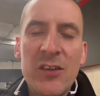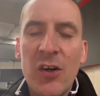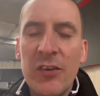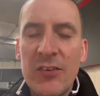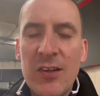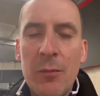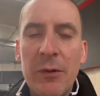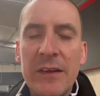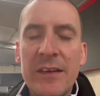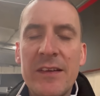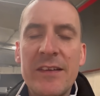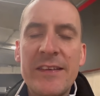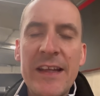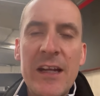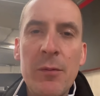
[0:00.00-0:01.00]
Someone
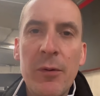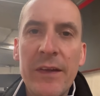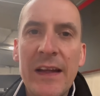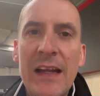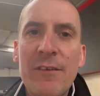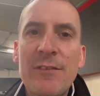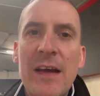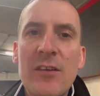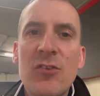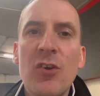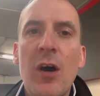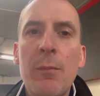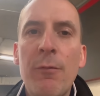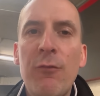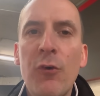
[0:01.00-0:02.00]
did him on the left-hand
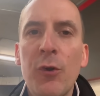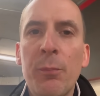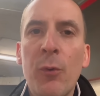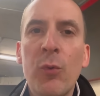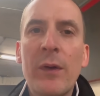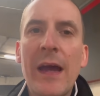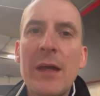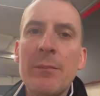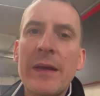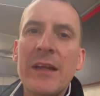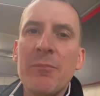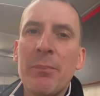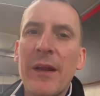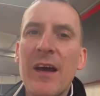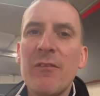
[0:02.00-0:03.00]
side before the ball came
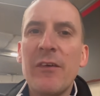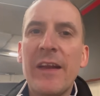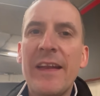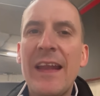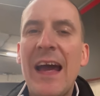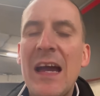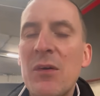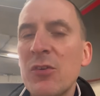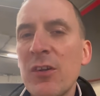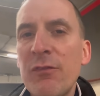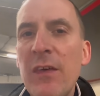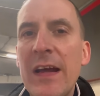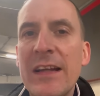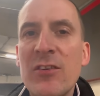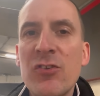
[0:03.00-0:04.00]
in. But other than that, it was a
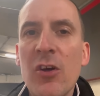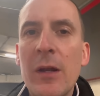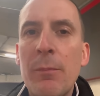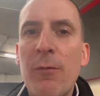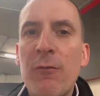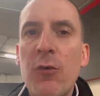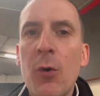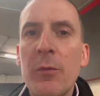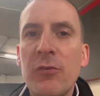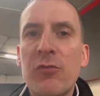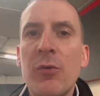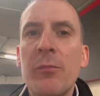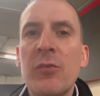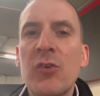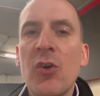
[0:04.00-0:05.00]
fairly solid performance
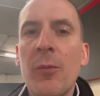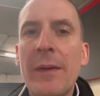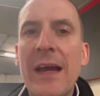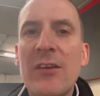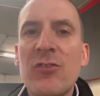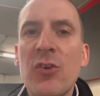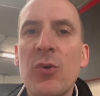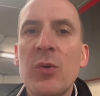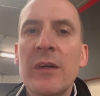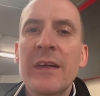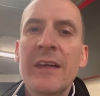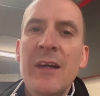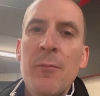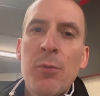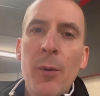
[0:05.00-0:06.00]
from
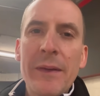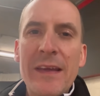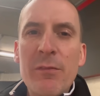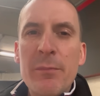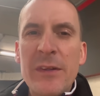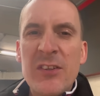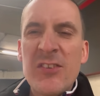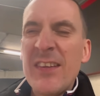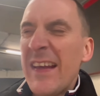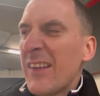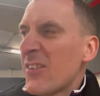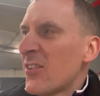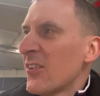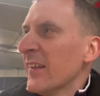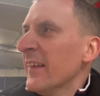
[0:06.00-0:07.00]
Tomiyasu. Probably give him a
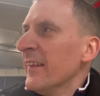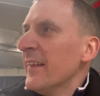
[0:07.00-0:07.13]
6.